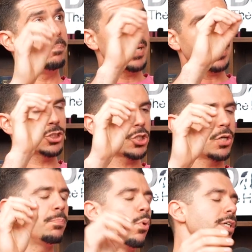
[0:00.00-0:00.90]
pick
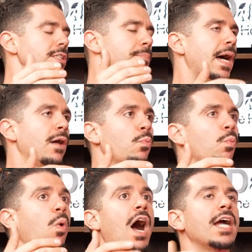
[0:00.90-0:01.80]
certain points about
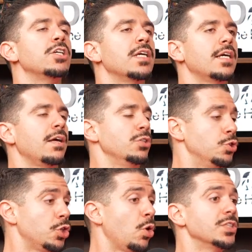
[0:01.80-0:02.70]
why
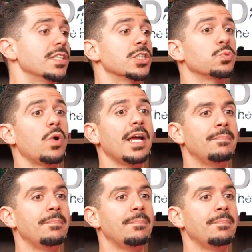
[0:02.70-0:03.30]
you chose it this way,